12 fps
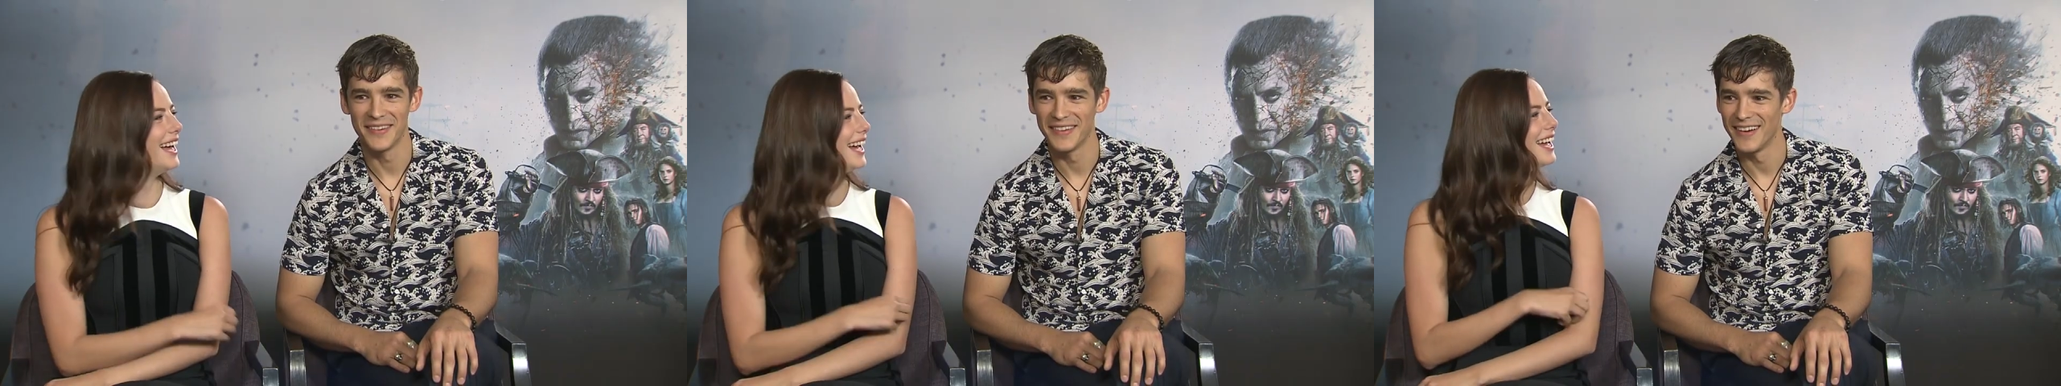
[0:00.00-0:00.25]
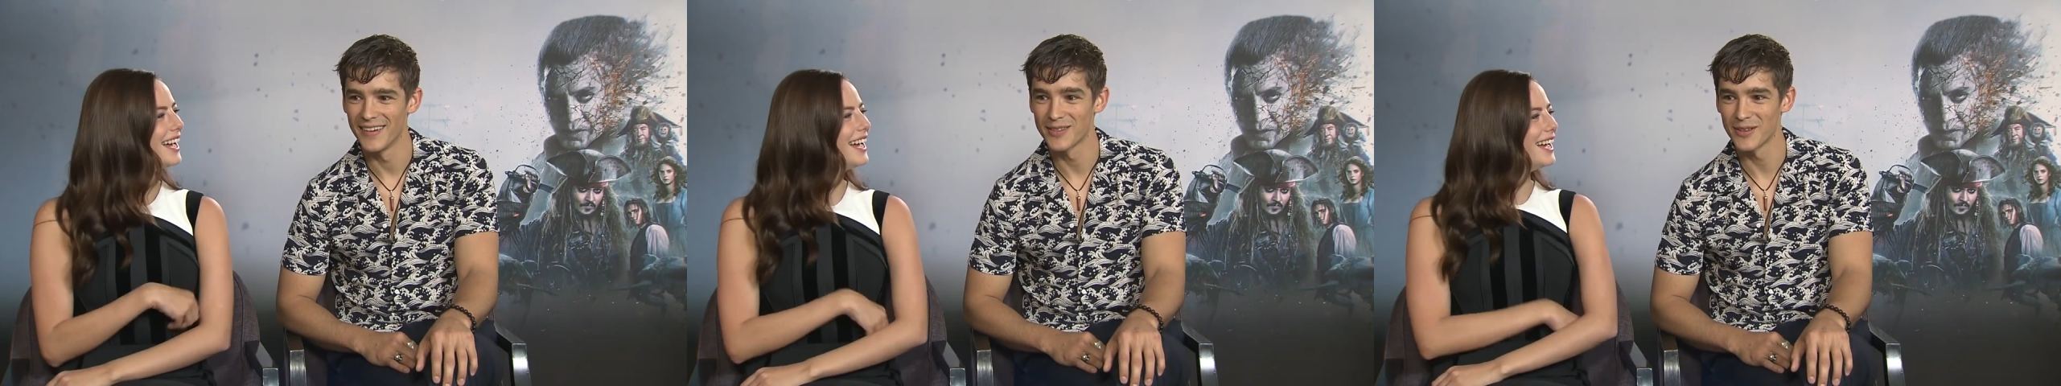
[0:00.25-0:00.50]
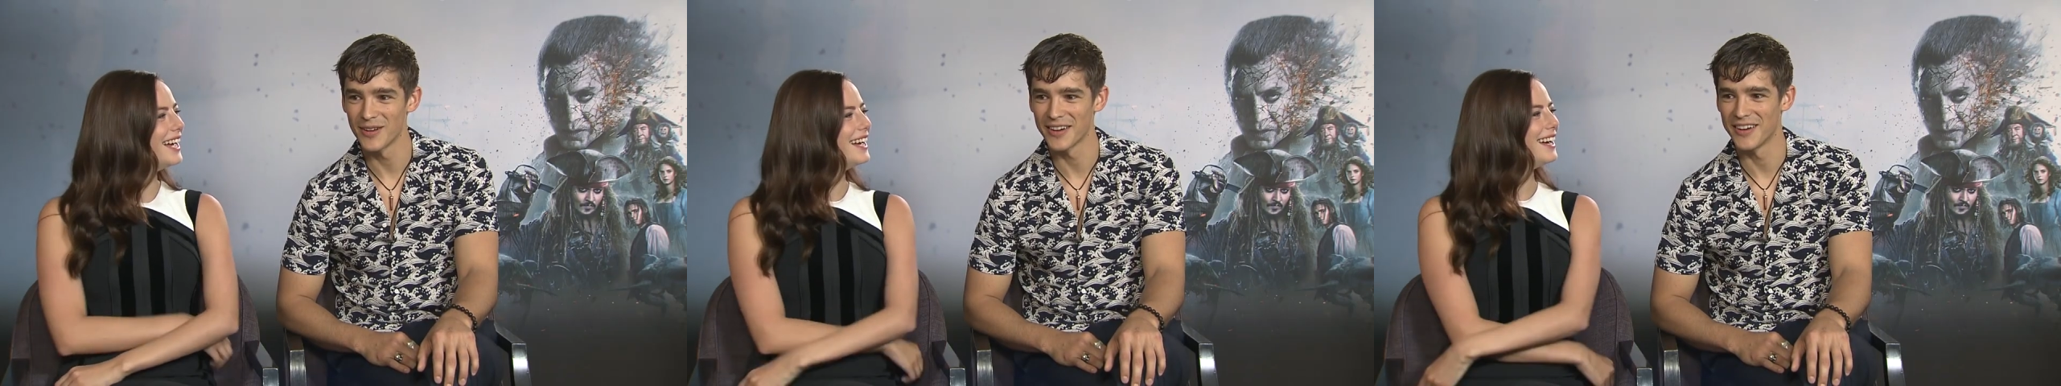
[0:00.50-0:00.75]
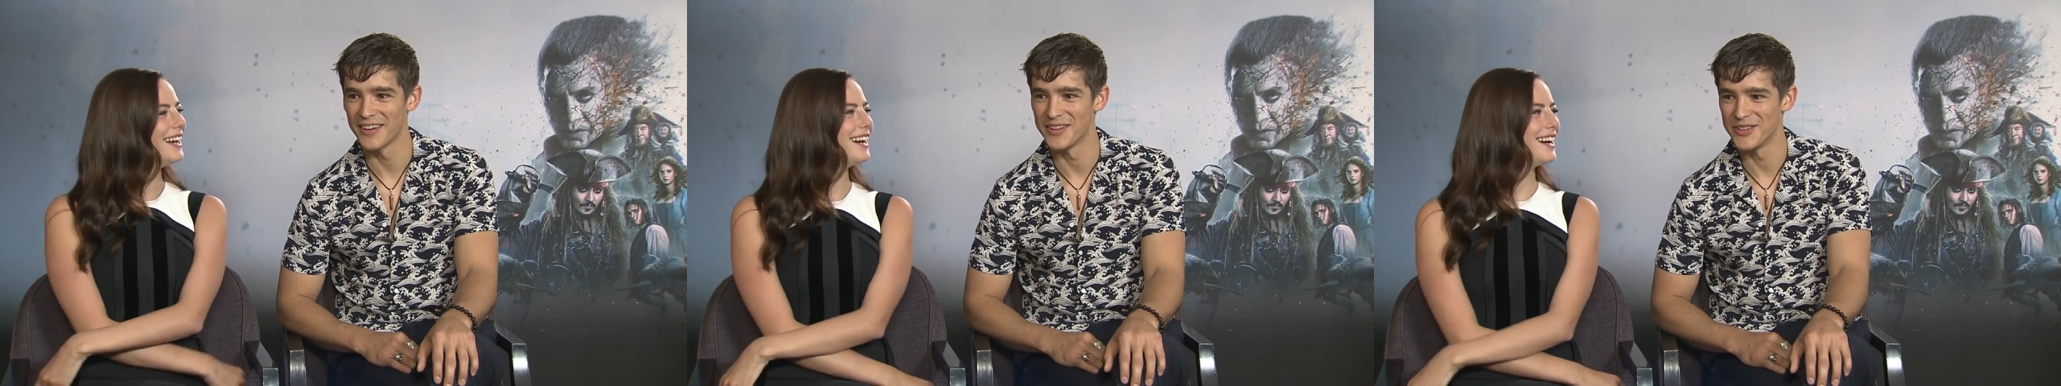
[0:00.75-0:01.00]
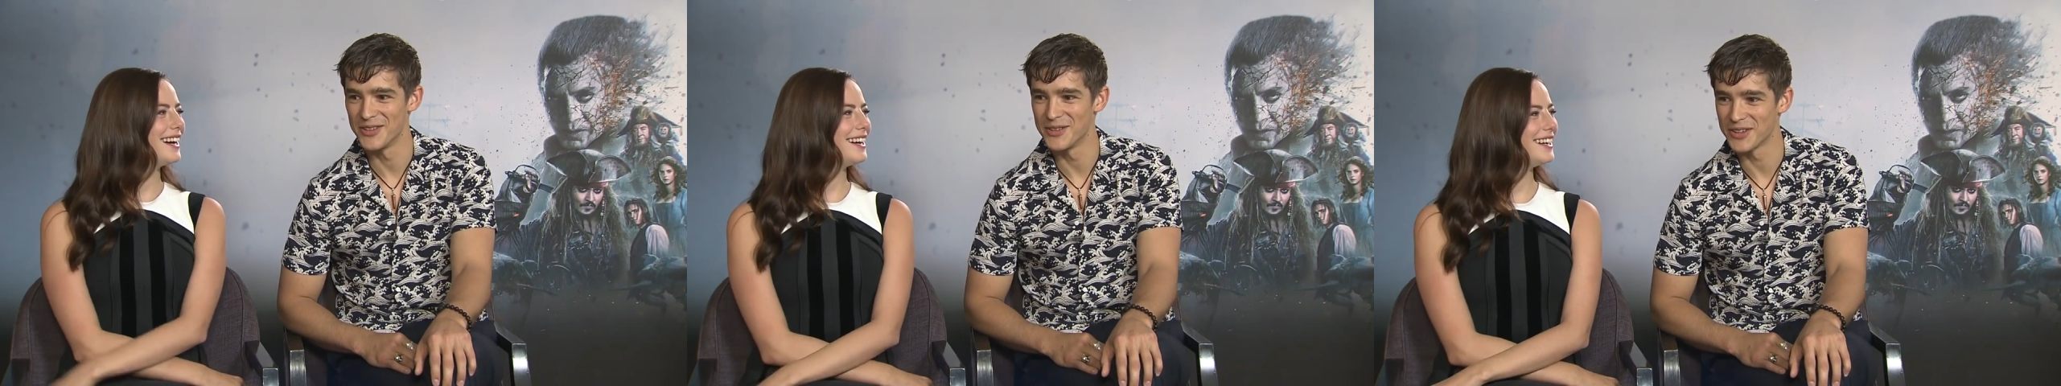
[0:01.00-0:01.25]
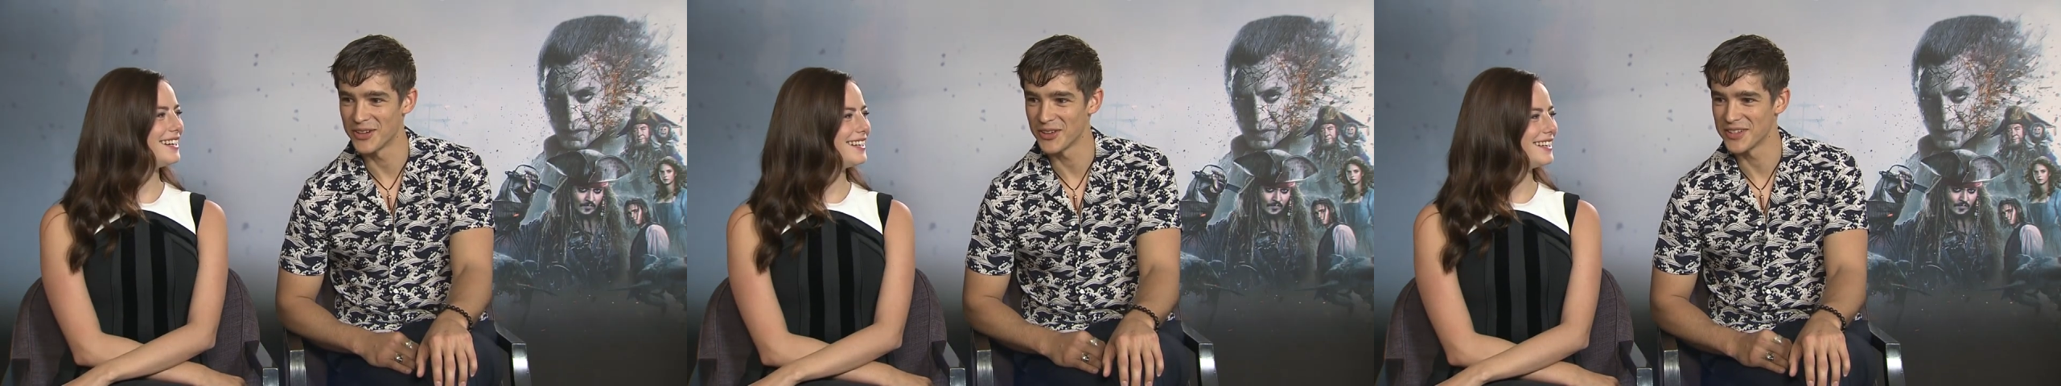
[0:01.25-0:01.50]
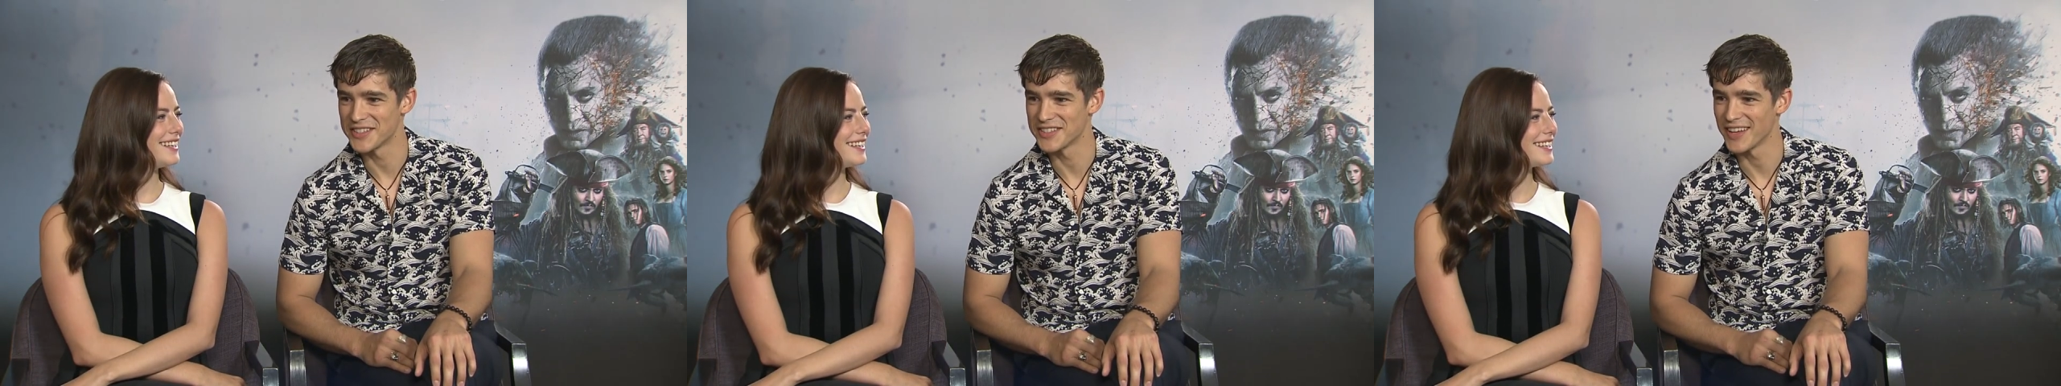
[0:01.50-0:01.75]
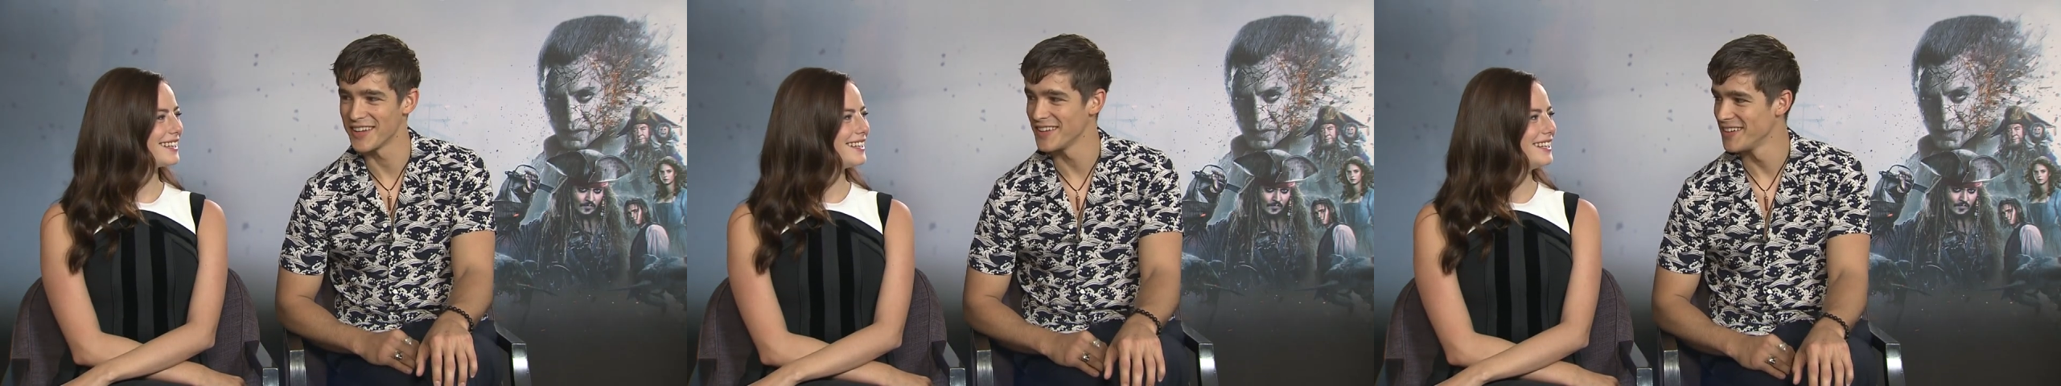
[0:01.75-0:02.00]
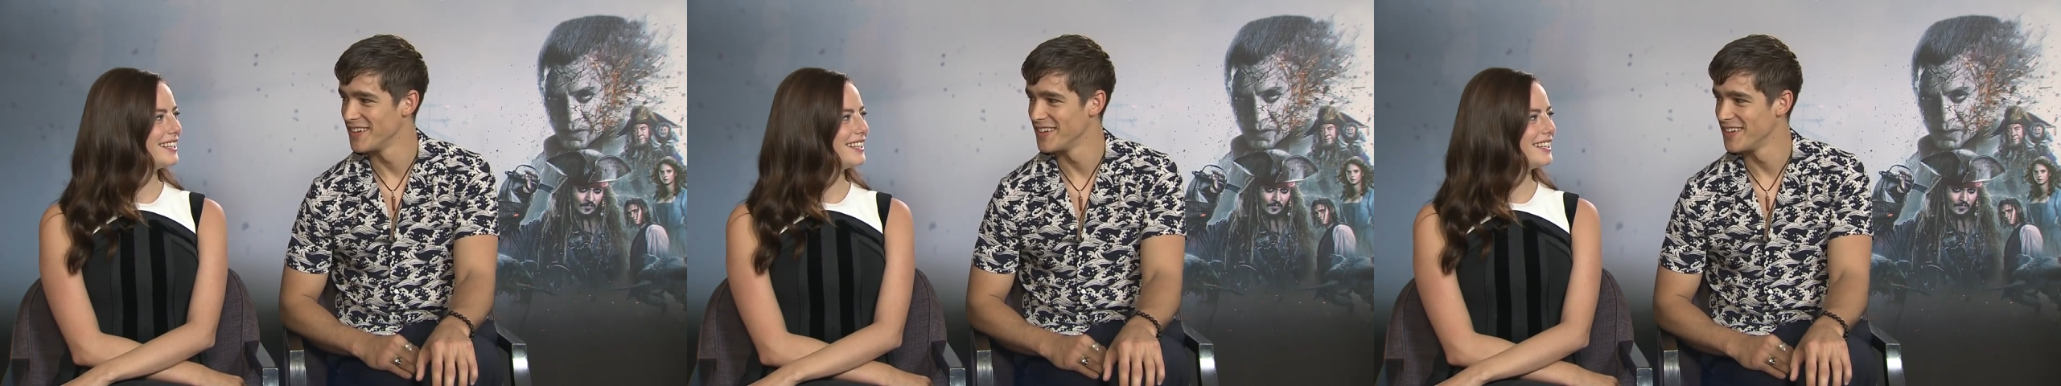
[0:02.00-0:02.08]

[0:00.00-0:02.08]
Speaker 1: I thought right. I kind of knew the Cockney slang.